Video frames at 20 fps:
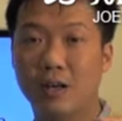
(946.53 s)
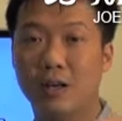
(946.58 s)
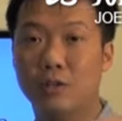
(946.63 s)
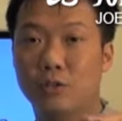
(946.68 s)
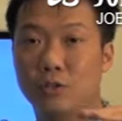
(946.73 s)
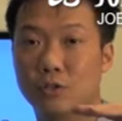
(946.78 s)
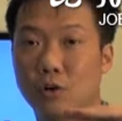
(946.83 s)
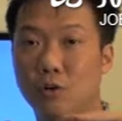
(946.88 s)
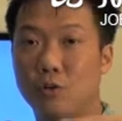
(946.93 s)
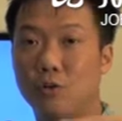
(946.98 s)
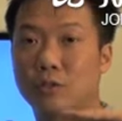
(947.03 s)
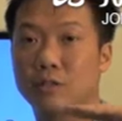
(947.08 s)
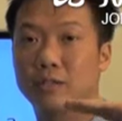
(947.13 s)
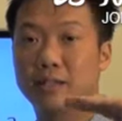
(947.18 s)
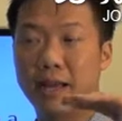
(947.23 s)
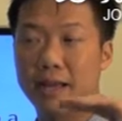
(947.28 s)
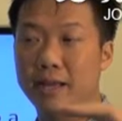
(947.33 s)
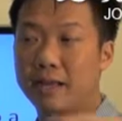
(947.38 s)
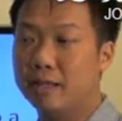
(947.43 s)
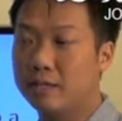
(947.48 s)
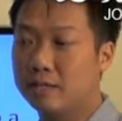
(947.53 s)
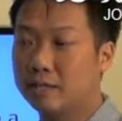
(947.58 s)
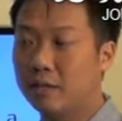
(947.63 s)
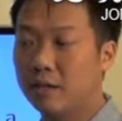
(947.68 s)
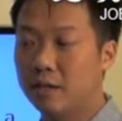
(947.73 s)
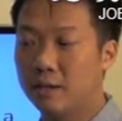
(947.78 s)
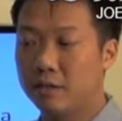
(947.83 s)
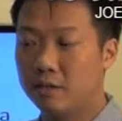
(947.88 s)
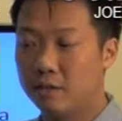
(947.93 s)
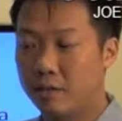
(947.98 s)
So there
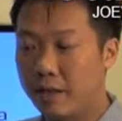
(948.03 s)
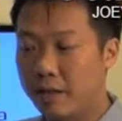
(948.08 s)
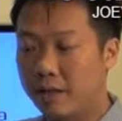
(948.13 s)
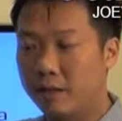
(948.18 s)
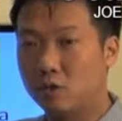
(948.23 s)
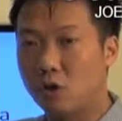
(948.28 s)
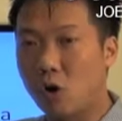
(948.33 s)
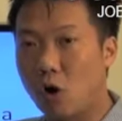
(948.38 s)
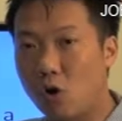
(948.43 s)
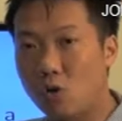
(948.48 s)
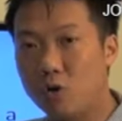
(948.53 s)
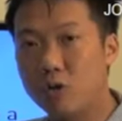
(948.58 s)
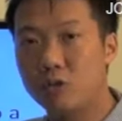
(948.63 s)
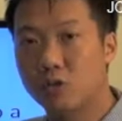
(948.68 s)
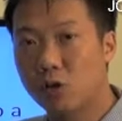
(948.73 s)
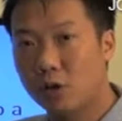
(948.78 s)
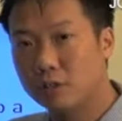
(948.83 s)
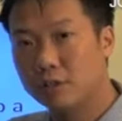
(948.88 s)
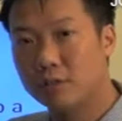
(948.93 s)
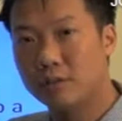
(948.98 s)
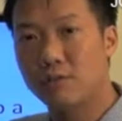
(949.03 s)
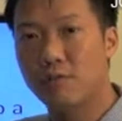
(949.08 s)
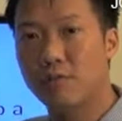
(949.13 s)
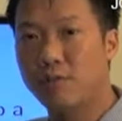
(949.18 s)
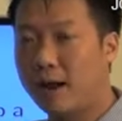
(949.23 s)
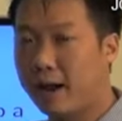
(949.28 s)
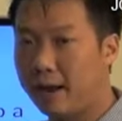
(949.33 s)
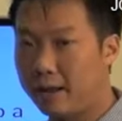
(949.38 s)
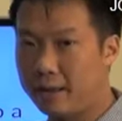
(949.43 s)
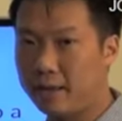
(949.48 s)
is horizontal
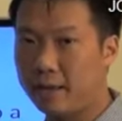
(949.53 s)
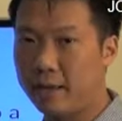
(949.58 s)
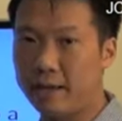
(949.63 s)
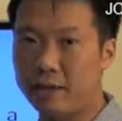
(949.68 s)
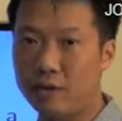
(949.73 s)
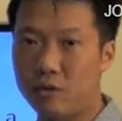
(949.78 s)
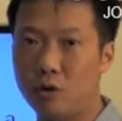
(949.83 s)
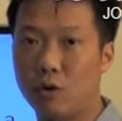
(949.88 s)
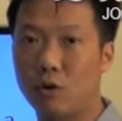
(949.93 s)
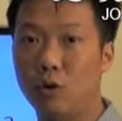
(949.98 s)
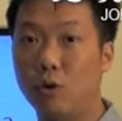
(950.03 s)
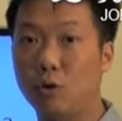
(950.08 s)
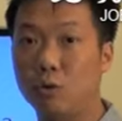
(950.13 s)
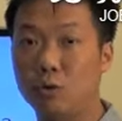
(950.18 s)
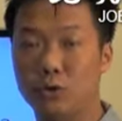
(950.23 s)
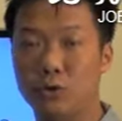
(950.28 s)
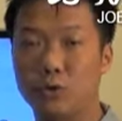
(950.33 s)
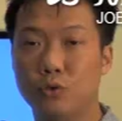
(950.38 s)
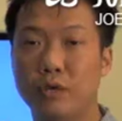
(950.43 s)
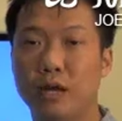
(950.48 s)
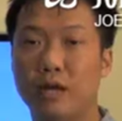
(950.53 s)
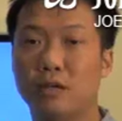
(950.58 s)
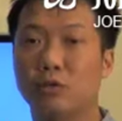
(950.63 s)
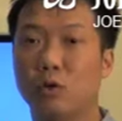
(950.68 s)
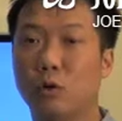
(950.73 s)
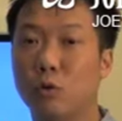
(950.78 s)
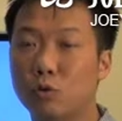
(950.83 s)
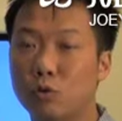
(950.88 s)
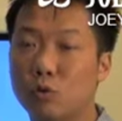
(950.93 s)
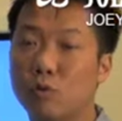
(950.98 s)
flying in your Lo Shu, there's
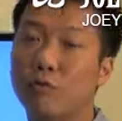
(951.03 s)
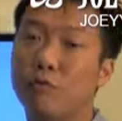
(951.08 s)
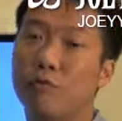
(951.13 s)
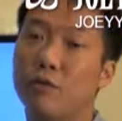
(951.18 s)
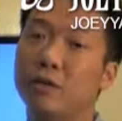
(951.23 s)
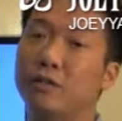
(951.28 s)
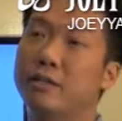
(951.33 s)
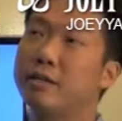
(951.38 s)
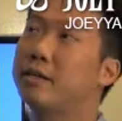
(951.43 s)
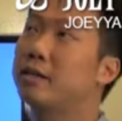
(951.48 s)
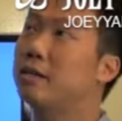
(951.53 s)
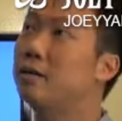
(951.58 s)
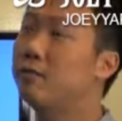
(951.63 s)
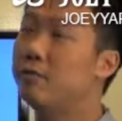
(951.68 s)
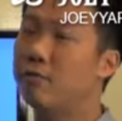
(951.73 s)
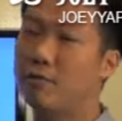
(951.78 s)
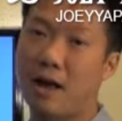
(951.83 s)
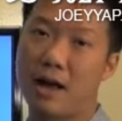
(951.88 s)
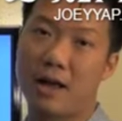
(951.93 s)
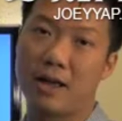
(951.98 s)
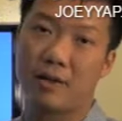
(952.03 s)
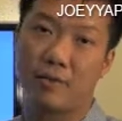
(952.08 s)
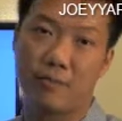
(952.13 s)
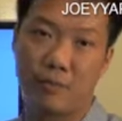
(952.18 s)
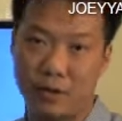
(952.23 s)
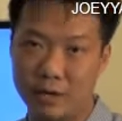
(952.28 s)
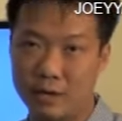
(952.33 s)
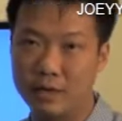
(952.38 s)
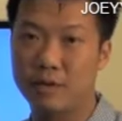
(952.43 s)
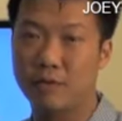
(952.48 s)
also vertical flying
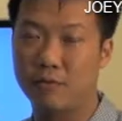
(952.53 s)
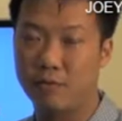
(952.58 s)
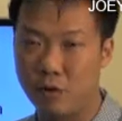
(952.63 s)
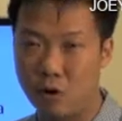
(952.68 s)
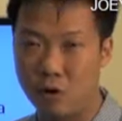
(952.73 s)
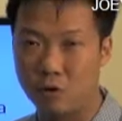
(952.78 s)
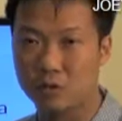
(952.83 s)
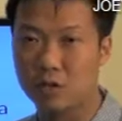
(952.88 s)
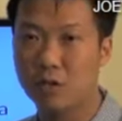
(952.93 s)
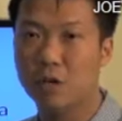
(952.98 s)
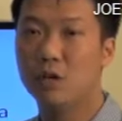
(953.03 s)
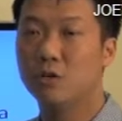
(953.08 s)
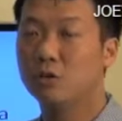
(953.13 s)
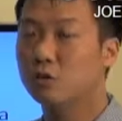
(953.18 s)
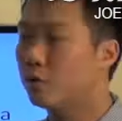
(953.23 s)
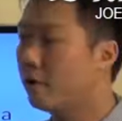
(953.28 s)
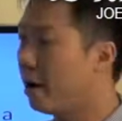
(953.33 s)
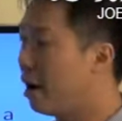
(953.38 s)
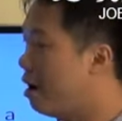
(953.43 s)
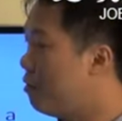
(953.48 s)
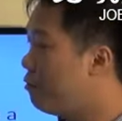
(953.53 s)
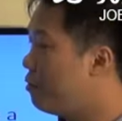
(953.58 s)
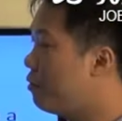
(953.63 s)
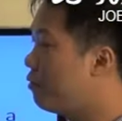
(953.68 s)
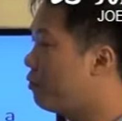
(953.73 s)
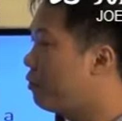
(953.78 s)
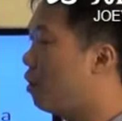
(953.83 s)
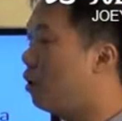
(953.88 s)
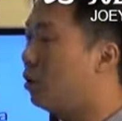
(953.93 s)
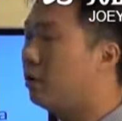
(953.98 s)
within the floors. So every
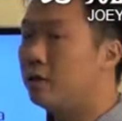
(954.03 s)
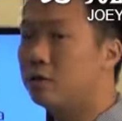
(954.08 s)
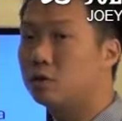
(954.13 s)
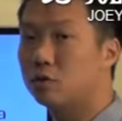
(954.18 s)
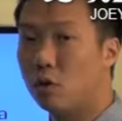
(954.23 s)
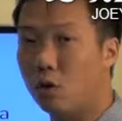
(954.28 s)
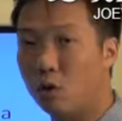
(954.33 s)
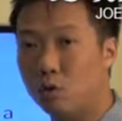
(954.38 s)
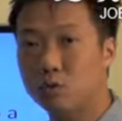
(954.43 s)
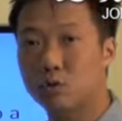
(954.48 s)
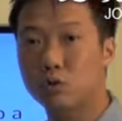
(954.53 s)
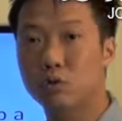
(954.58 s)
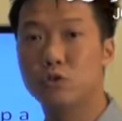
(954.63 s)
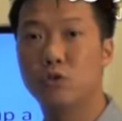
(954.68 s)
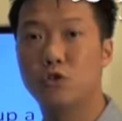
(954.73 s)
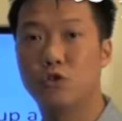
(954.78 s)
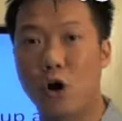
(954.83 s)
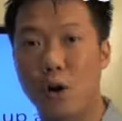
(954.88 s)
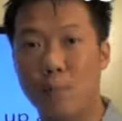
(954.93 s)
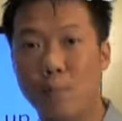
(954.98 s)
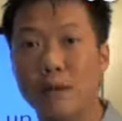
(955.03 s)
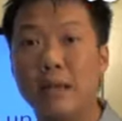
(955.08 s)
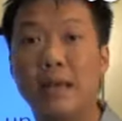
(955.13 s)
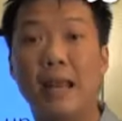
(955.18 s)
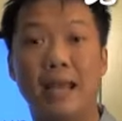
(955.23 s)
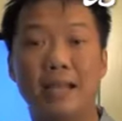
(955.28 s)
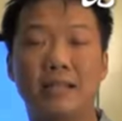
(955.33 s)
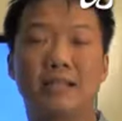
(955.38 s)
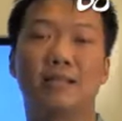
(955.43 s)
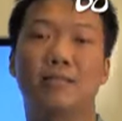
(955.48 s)
floor is also
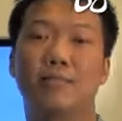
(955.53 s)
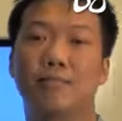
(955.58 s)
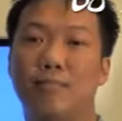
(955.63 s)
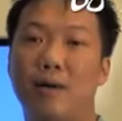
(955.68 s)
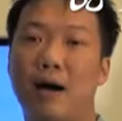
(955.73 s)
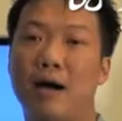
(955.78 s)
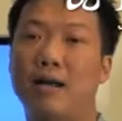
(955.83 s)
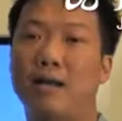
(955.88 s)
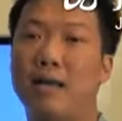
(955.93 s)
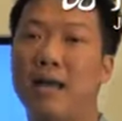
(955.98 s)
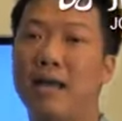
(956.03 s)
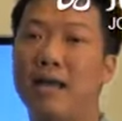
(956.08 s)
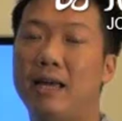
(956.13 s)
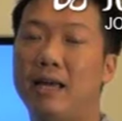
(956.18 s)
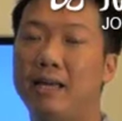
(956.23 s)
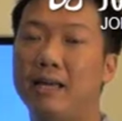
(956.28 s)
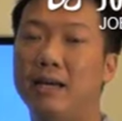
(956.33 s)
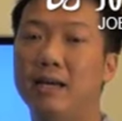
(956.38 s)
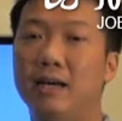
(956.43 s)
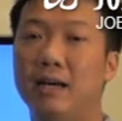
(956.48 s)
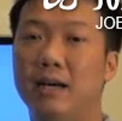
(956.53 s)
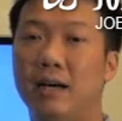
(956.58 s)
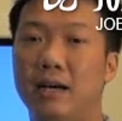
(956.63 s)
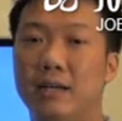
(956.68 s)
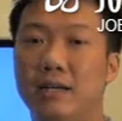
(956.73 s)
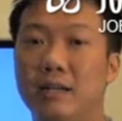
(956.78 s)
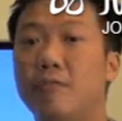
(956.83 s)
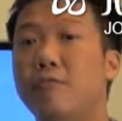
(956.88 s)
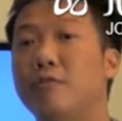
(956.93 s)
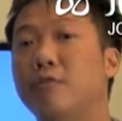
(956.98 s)
dominated by a
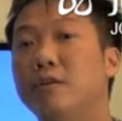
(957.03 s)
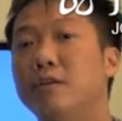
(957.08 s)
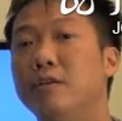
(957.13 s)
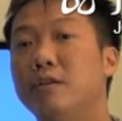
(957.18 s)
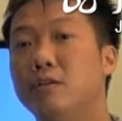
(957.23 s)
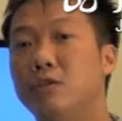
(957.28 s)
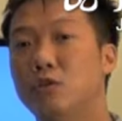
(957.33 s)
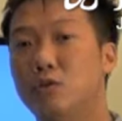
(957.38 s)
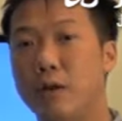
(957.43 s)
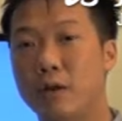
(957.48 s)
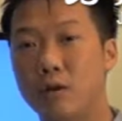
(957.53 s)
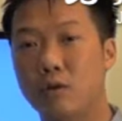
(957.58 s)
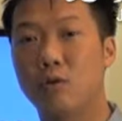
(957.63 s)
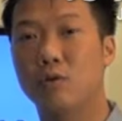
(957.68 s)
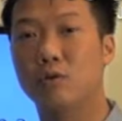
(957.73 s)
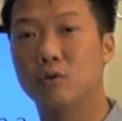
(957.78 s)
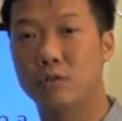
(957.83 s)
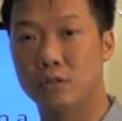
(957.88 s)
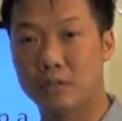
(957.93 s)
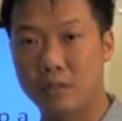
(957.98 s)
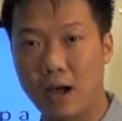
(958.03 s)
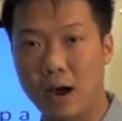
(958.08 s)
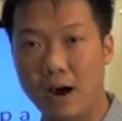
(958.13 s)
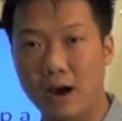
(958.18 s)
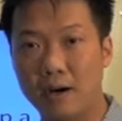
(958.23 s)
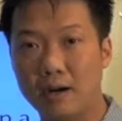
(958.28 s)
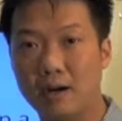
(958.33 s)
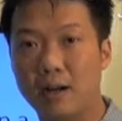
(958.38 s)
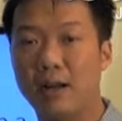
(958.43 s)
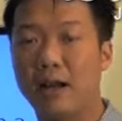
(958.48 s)
different Xuan Kong
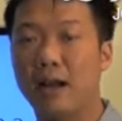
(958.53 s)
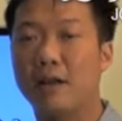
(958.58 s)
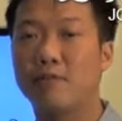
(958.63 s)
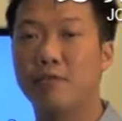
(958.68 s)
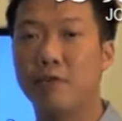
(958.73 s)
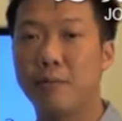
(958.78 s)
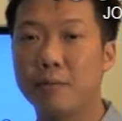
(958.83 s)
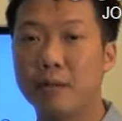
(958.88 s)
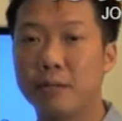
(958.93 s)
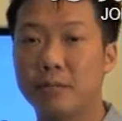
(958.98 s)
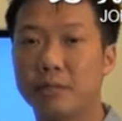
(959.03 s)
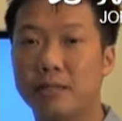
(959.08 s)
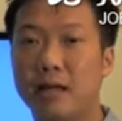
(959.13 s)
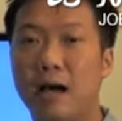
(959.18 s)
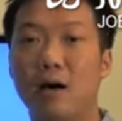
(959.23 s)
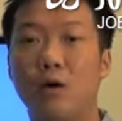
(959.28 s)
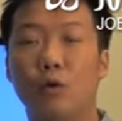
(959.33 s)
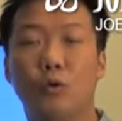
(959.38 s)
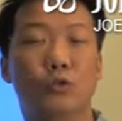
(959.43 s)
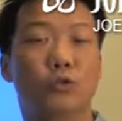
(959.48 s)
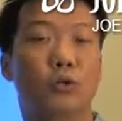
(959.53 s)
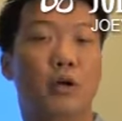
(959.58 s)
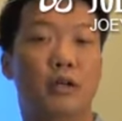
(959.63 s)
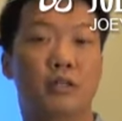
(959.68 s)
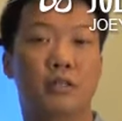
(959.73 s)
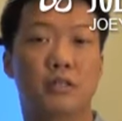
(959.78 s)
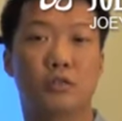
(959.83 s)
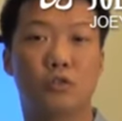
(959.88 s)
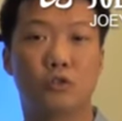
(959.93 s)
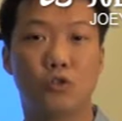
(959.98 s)
star, and from that star also
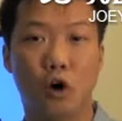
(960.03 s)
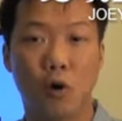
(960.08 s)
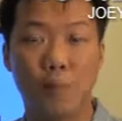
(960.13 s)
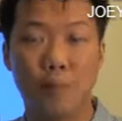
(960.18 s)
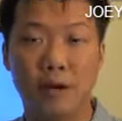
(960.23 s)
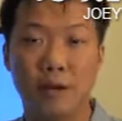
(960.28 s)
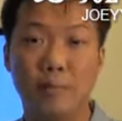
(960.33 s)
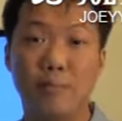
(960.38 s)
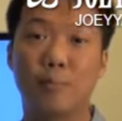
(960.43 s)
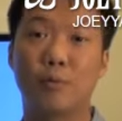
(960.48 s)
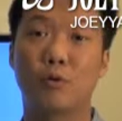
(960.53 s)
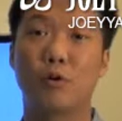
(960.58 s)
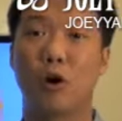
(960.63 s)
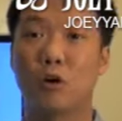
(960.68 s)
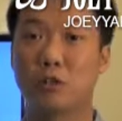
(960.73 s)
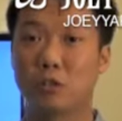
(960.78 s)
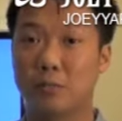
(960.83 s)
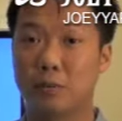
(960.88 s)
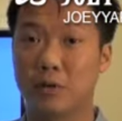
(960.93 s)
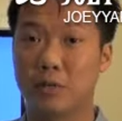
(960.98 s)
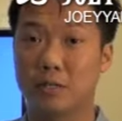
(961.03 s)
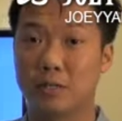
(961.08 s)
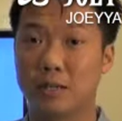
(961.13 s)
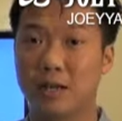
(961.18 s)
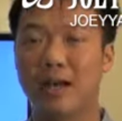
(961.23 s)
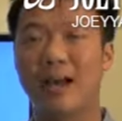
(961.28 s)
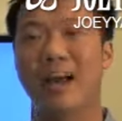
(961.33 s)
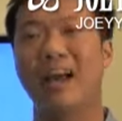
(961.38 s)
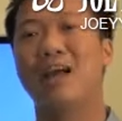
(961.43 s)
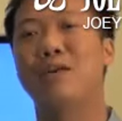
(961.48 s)
has this dominant prosperous
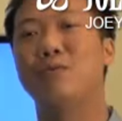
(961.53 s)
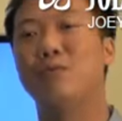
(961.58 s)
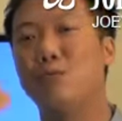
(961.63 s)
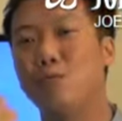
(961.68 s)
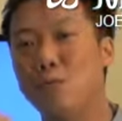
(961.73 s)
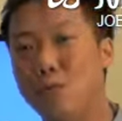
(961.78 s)
and